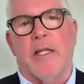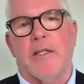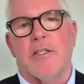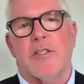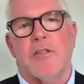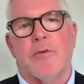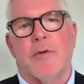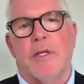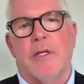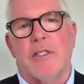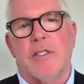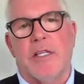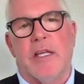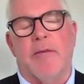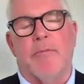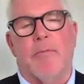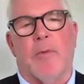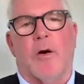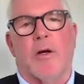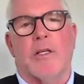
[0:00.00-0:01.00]
industry.
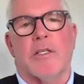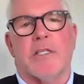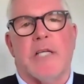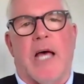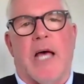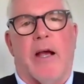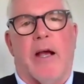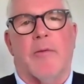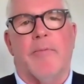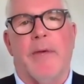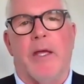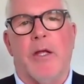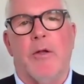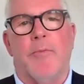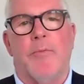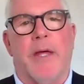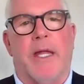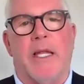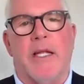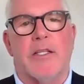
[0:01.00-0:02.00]
Steve Morris hired me;
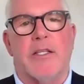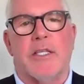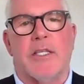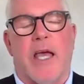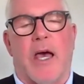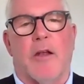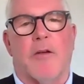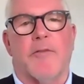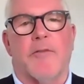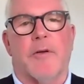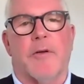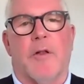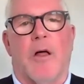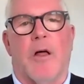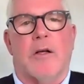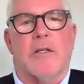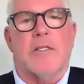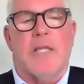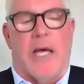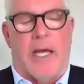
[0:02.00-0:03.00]
had been in Seattle for a
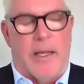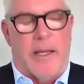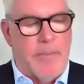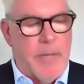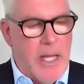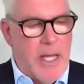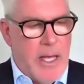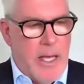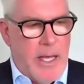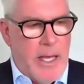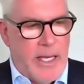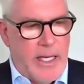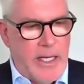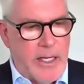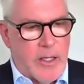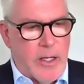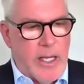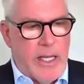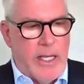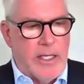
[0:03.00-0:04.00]
long time.
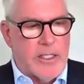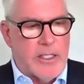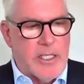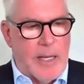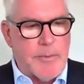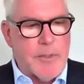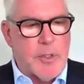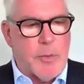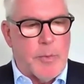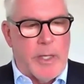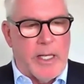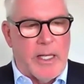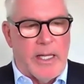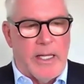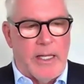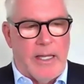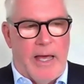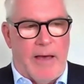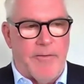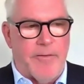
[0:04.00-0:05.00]
He he
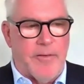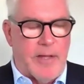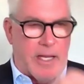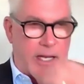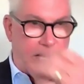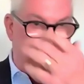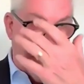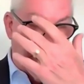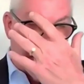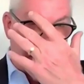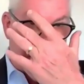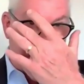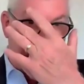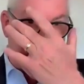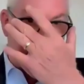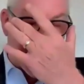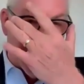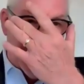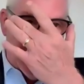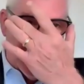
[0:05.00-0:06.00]
subsequently left, and I had the
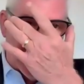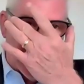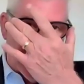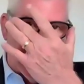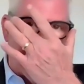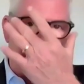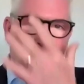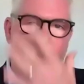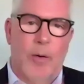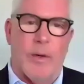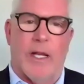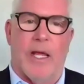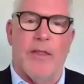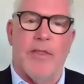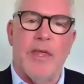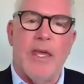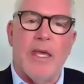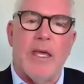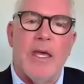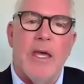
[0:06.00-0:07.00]
chance to be the CEO. And I
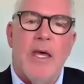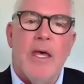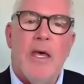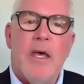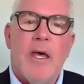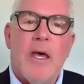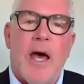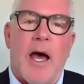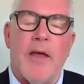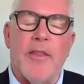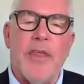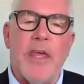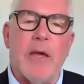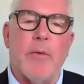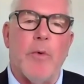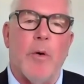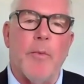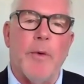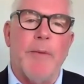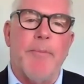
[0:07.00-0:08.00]
think, I
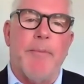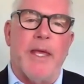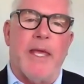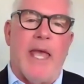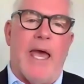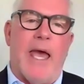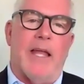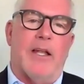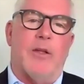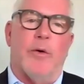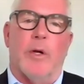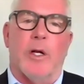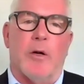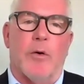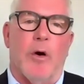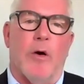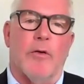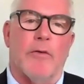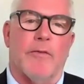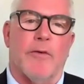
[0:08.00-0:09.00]
think when we began doing
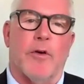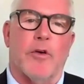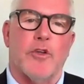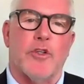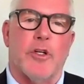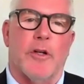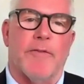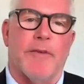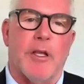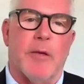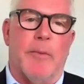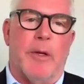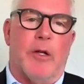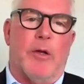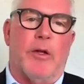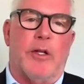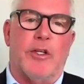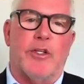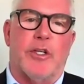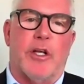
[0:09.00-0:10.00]
our own version of
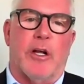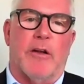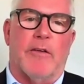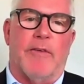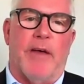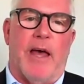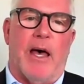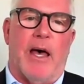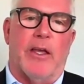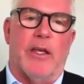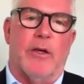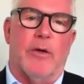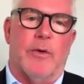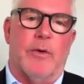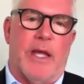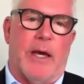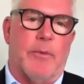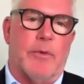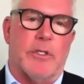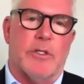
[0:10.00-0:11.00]
community shared value,
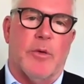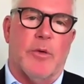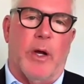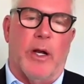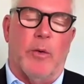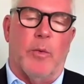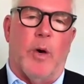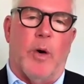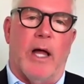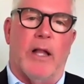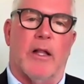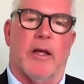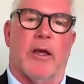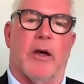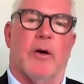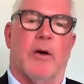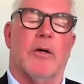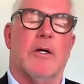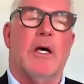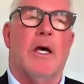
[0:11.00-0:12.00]
and that was quite a while
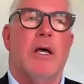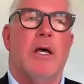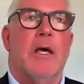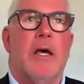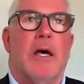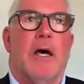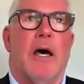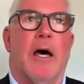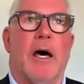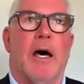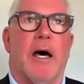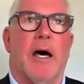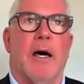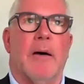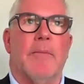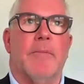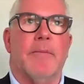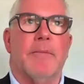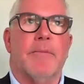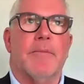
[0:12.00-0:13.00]
ago,
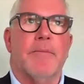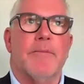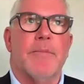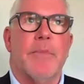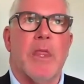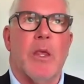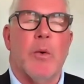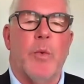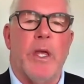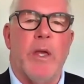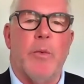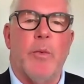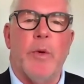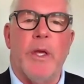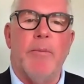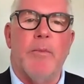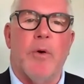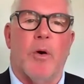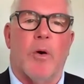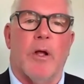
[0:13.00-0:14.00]
um, we
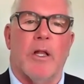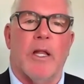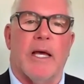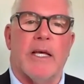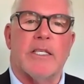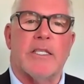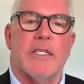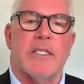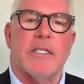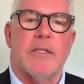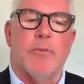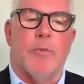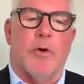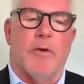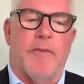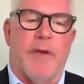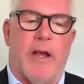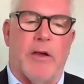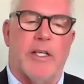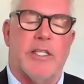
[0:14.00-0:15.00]
we more or less
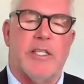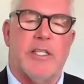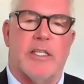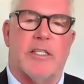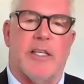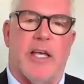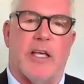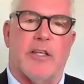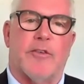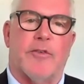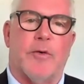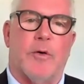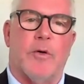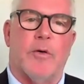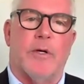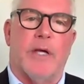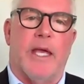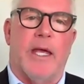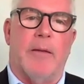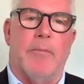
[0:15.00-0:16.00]
were very
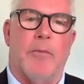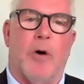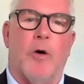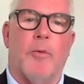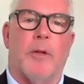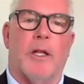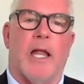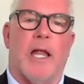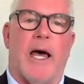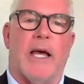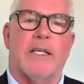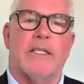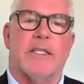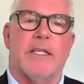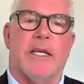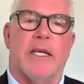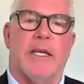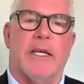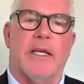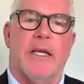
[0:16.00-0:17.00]
successful in
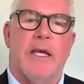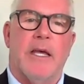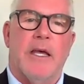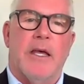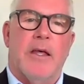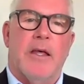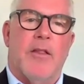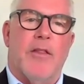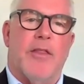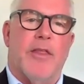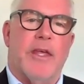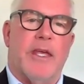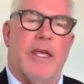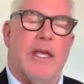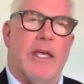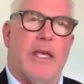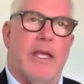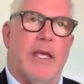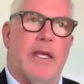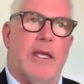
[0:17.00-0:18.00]
mobilizing
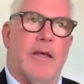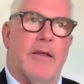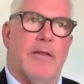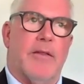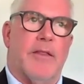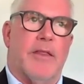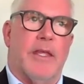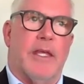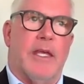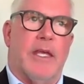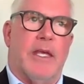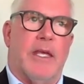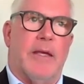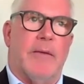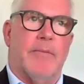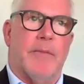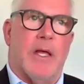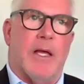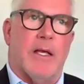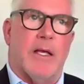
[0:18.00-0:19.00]
the
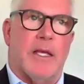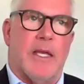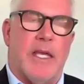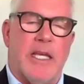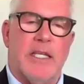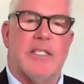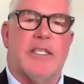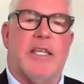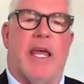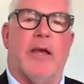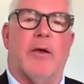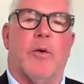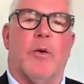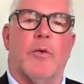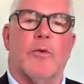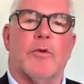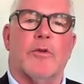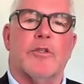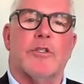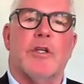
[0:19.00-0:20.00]
the key
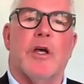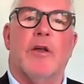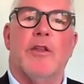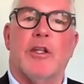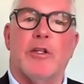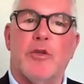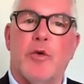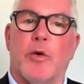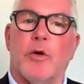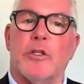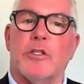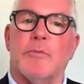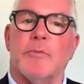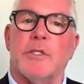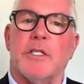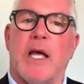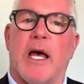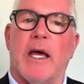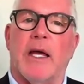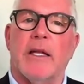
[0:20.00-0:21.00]
stakeholders on the tourism
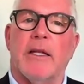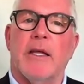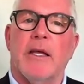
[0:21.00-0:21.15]
side